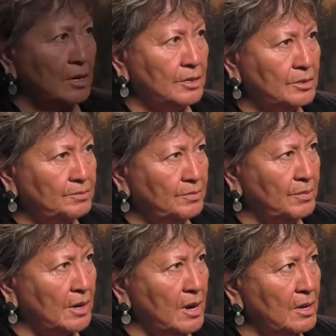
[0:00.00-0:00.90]
I
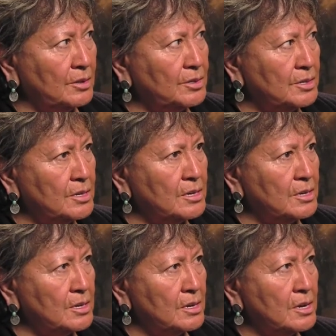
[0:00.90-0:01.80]
began
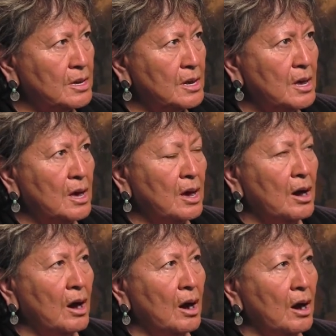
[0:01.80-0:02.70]
seeing
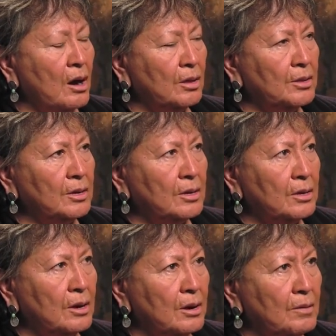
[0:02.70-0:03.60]
all
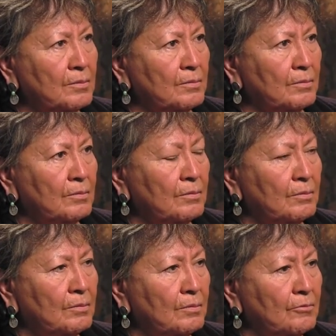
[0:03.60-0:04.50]
the um,
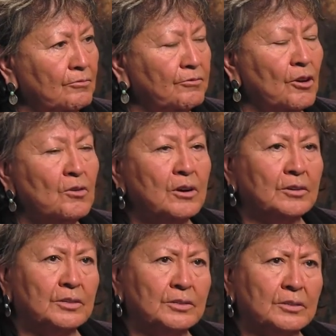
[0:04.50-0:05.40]

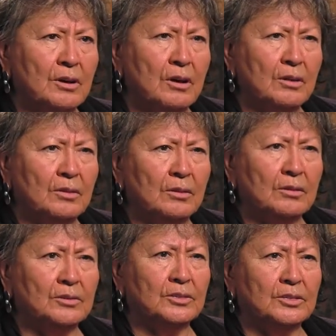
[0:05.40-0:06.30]
focus on
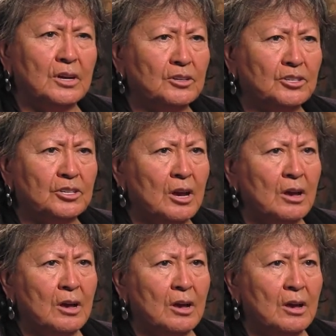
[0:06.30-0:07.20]
such
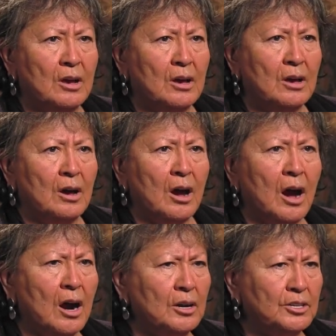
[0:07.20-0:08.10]

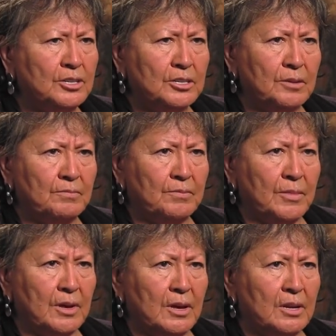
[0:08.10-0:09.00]
hardship
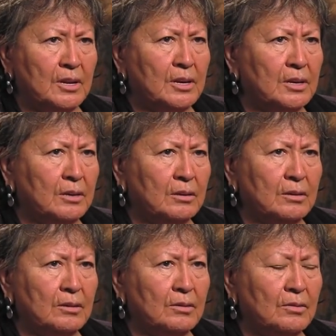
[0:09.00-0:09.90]
and,
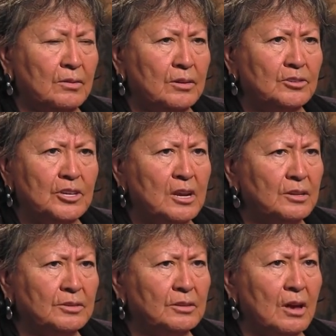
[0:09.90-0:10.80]
you know, the
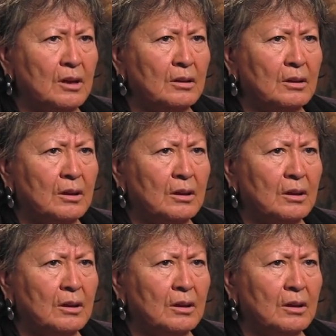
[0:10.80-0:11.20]
genocide